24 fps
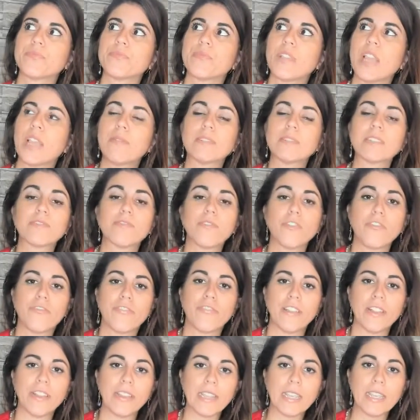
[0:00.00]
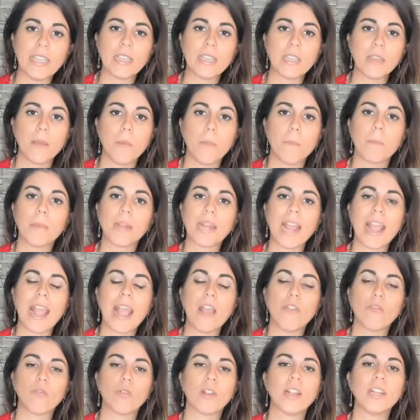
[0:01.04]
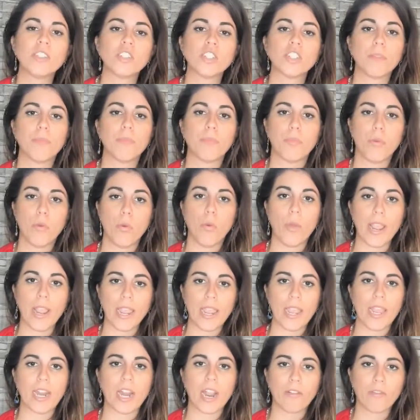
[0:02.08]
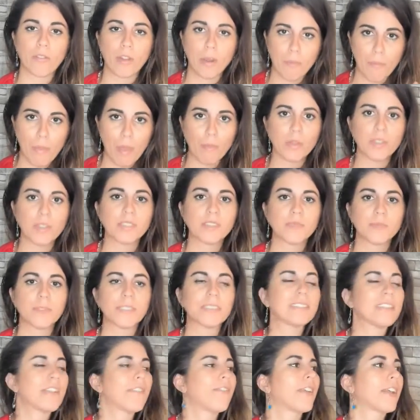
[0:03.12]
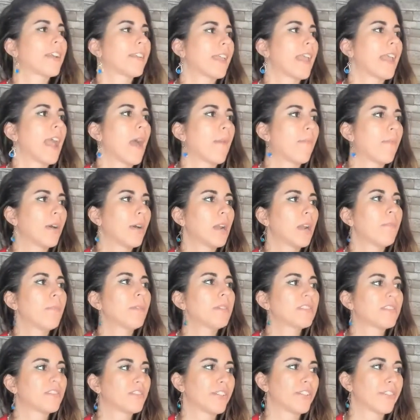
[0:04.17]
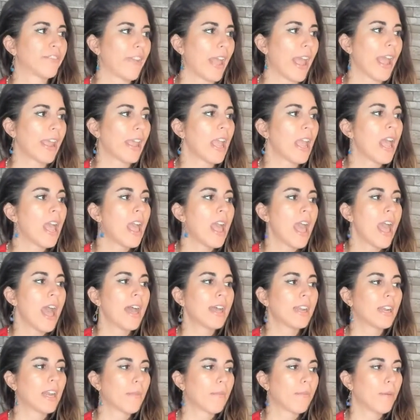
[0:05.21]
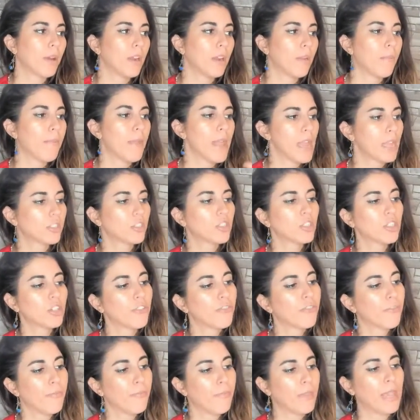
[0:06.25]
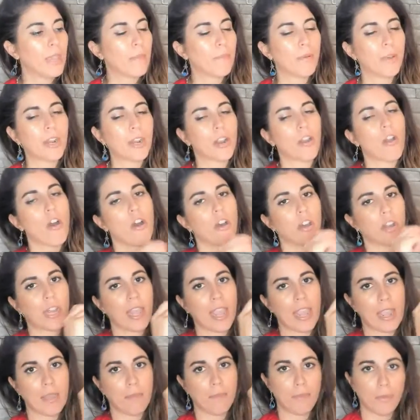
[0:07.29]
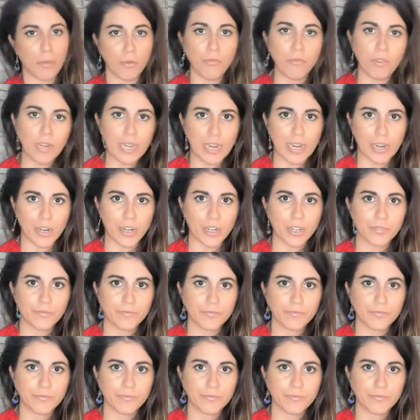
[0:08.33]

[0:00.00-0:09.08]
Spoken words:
was fulfilling, but I reached a point, and I remember specifically I put up a survey, and I put a picture of me putting on a boutonniere,